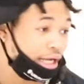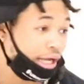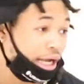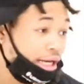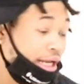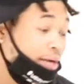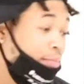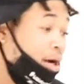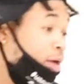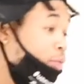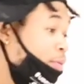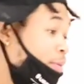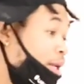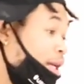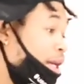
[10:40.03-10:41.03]
I like my
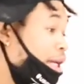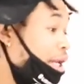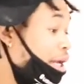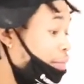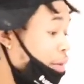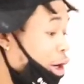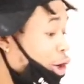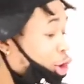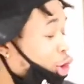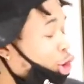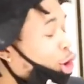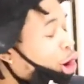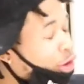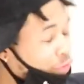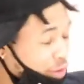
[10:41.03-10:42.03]
woman like I like my
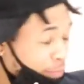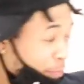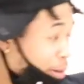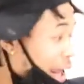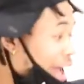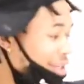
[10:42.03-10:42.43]
coffee, black.